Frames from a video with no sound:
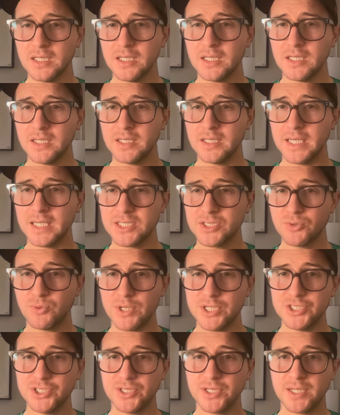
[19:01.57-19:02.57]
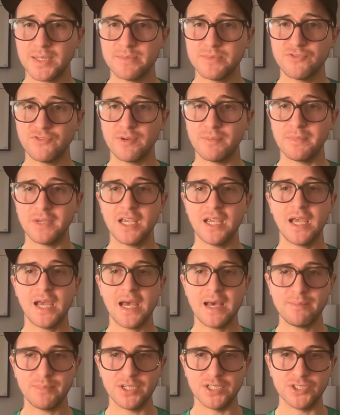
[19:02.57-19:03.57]
Next question comes from
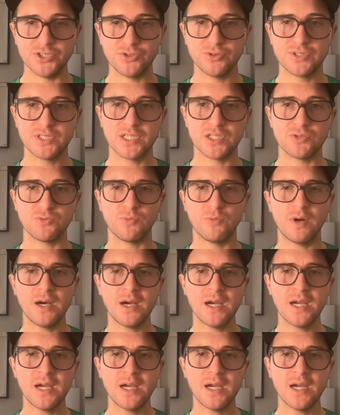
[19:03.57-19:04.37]
Cabbage, who says, why